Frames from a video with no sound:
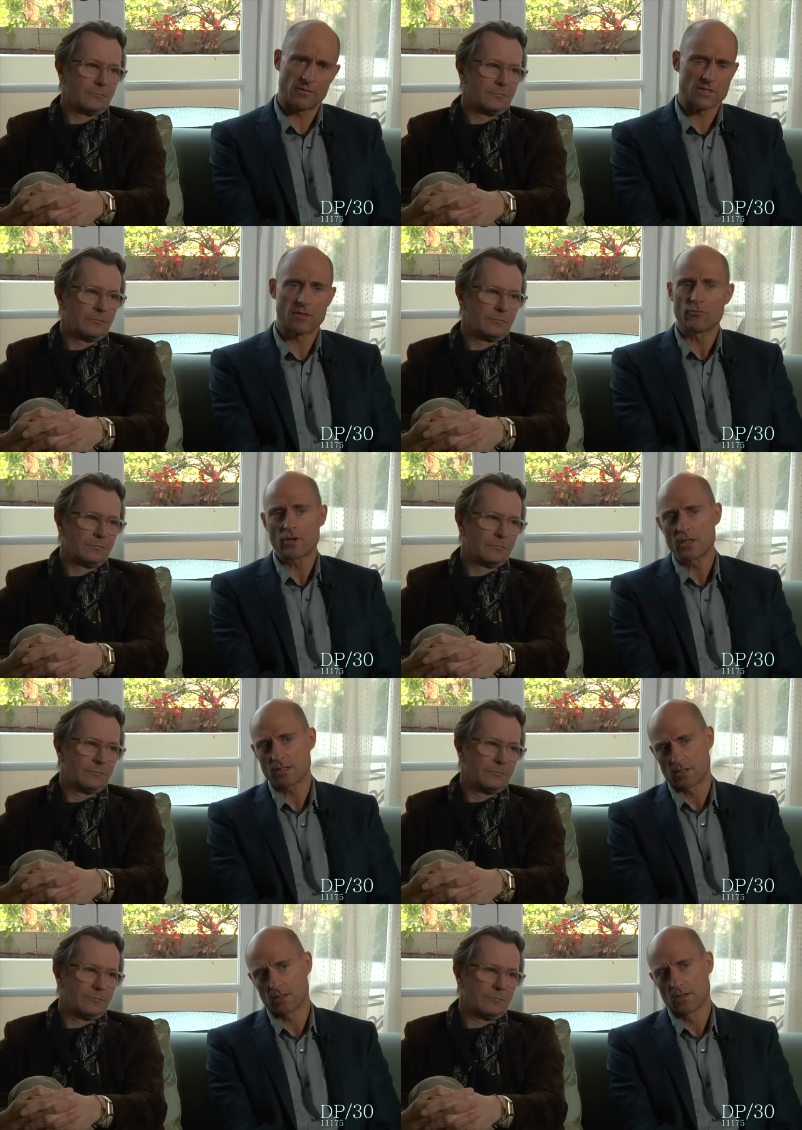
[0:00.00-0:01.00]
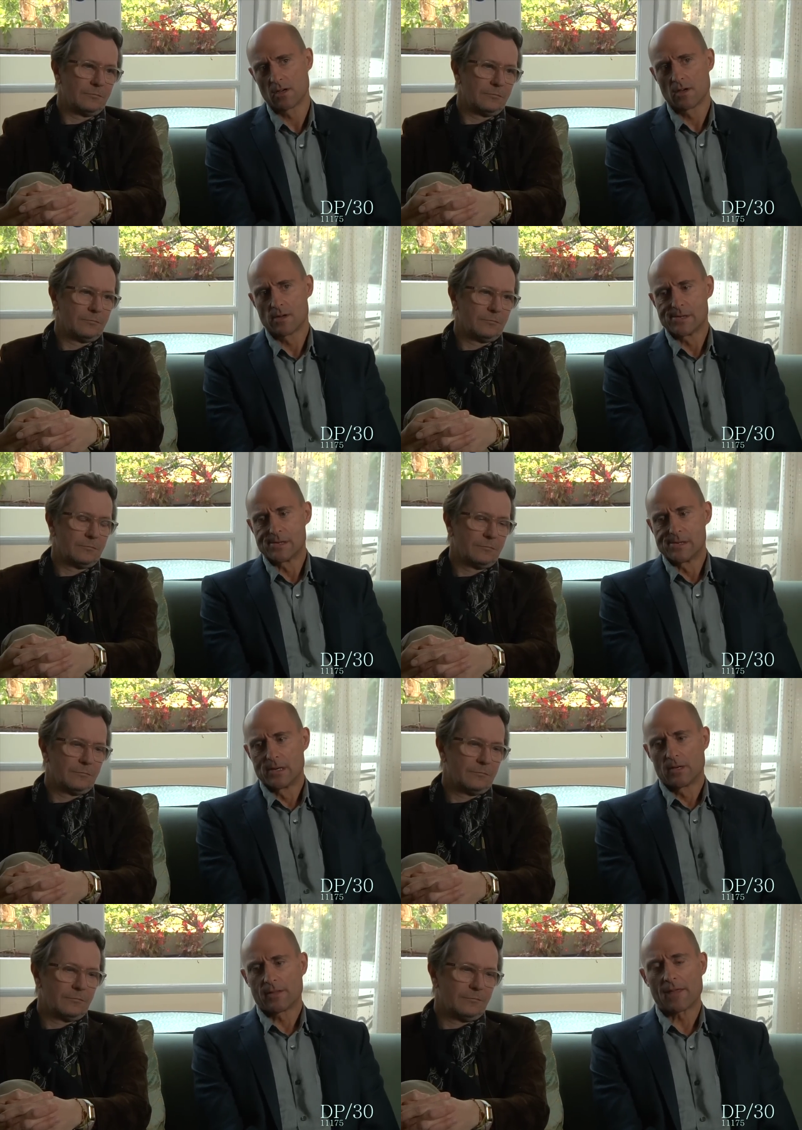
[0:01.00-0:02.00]
Speaker 1: and for some reason,
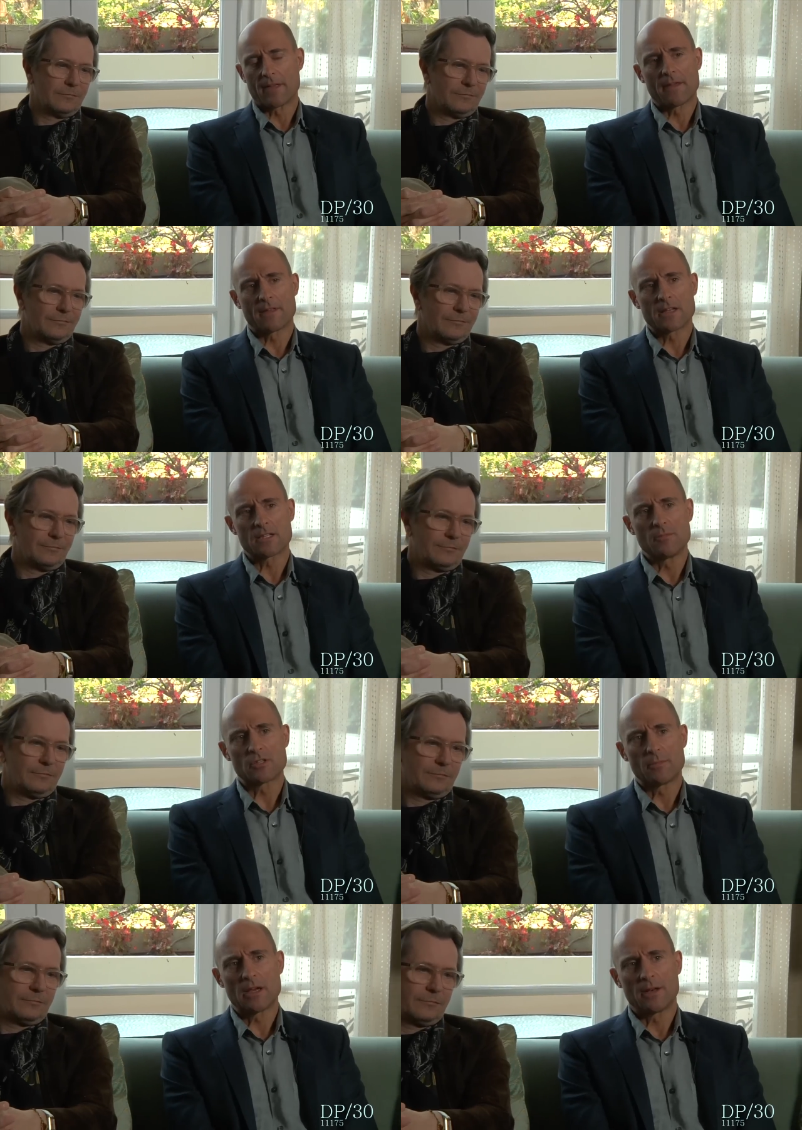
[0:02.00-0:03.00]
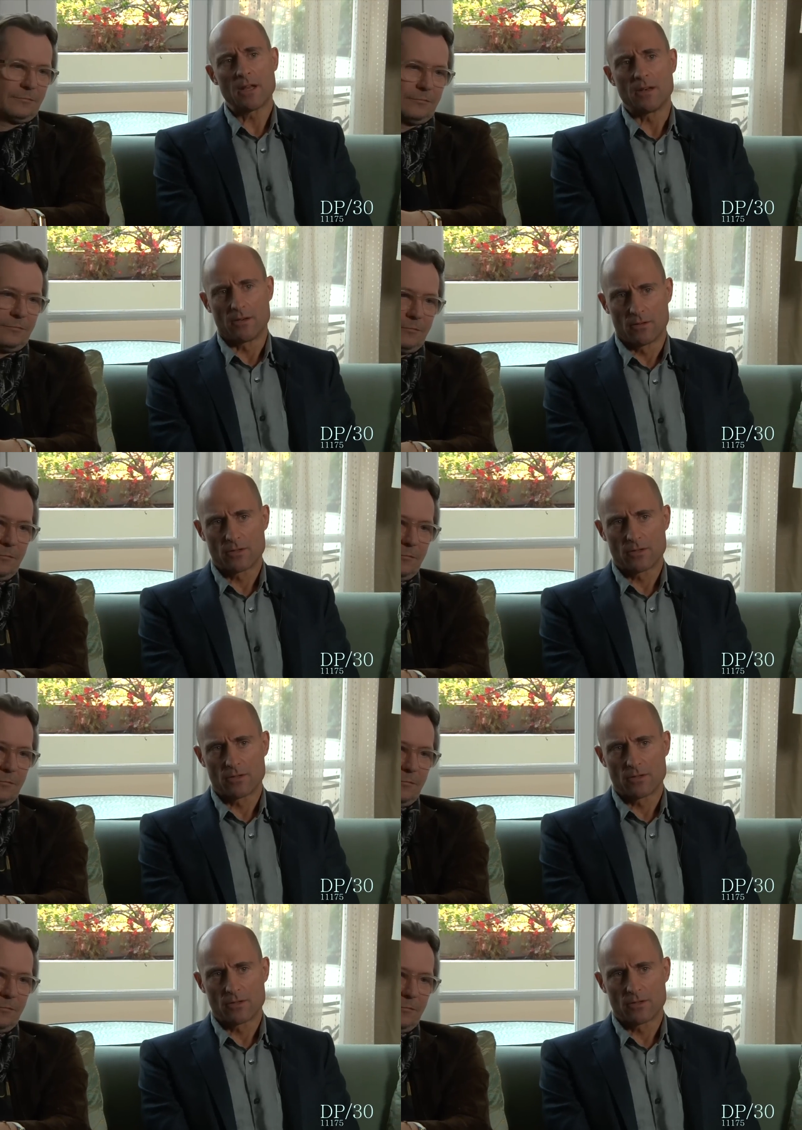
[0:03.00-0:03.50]
that, that, that seems to be an in